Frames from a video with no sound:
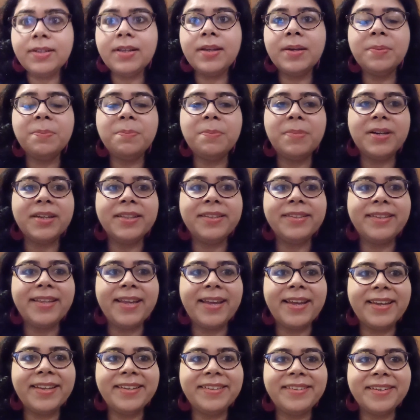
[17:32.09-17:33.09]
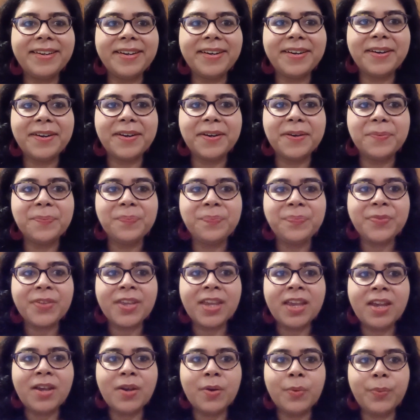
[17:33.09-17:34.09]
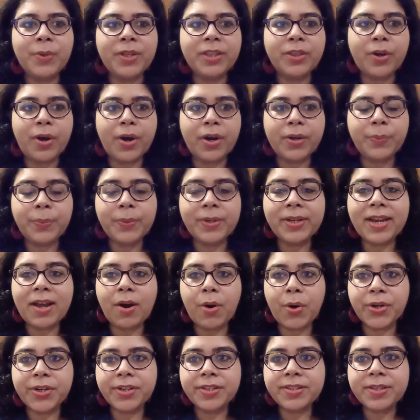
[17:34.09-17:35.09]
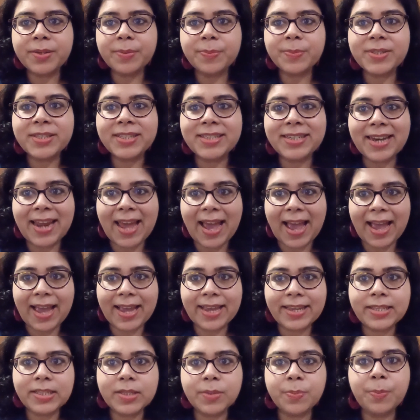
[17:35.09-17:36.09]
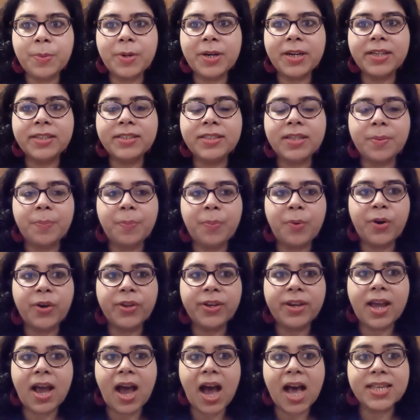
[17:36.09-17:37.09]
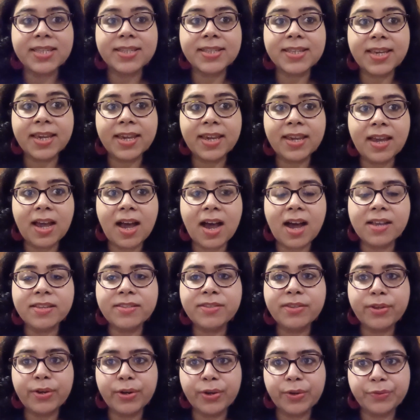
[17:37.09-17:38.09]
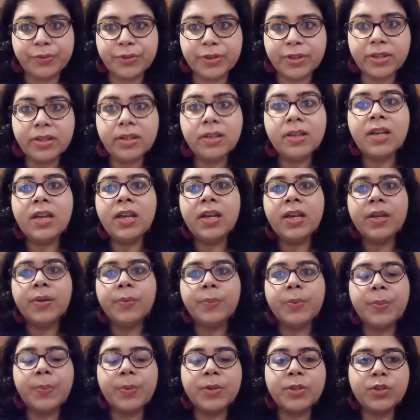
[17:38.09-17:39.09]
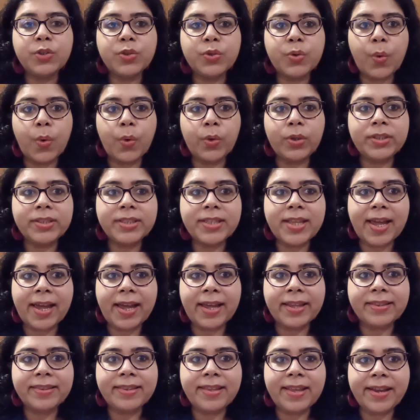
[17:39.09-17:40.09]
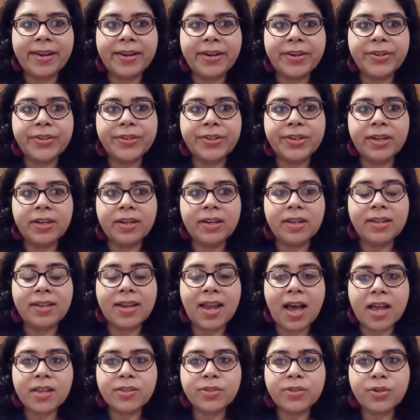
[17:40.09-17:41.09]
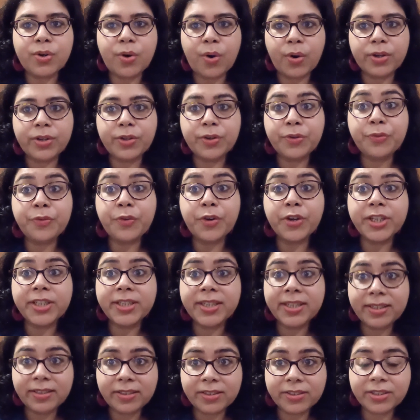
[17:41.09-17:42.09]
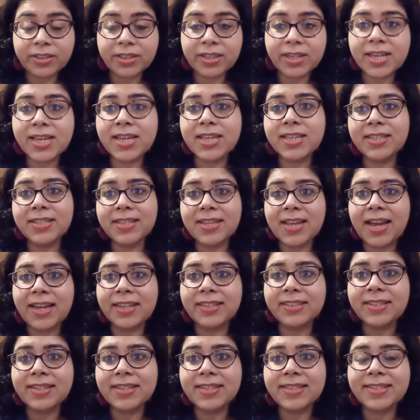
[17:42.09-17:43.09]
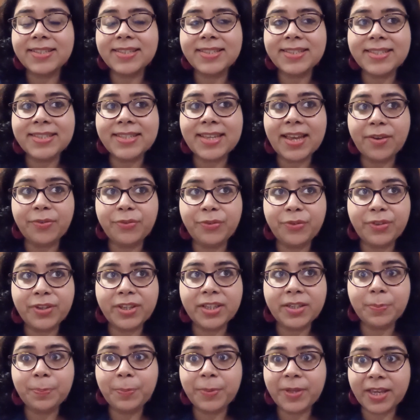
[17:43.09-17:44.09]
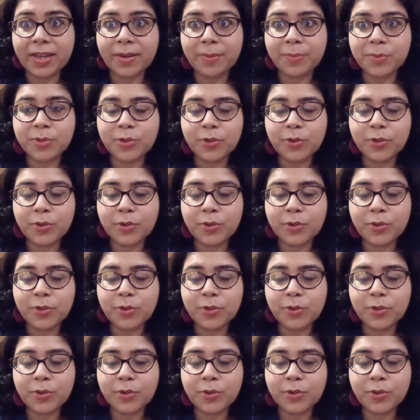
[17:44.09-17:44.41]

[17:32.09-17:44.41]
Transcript: But then we thought we'll order some snacks. But upon asking our server, we were told that their last order for dinner is at 7 p.m.